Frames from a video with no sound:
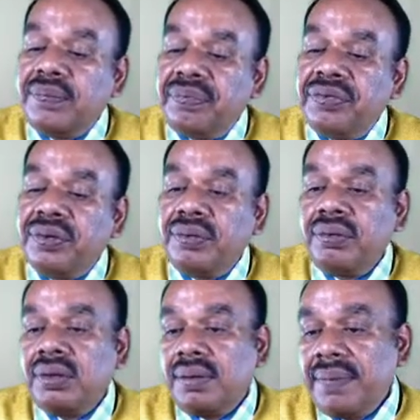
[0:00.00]

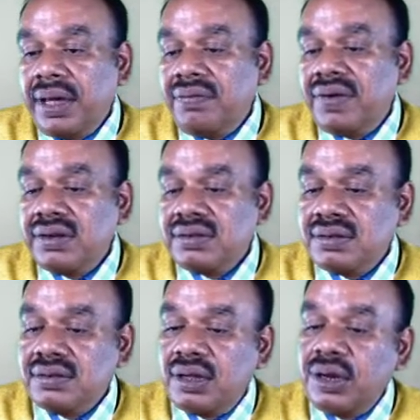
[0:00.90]
So the main
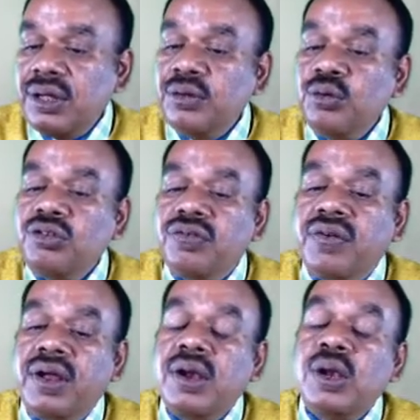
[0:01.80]
functions are used
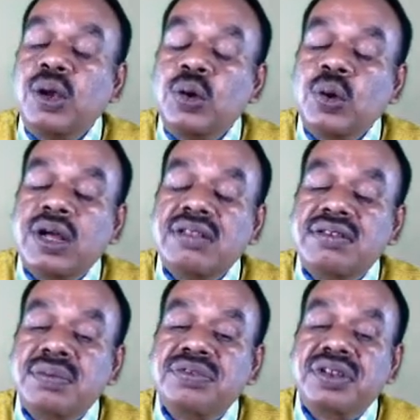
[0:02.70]
for low
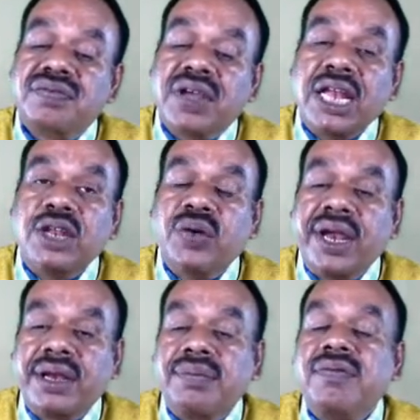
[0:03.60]
consumption value item.